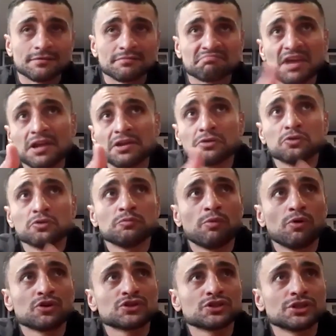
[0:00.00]
Kelly good
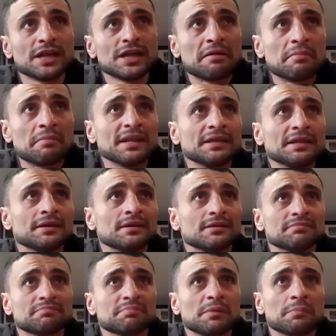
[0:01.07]
boxer. Yeah,
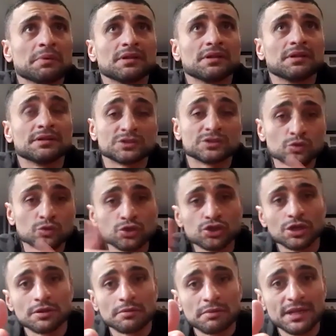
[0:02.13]
many people is Russia.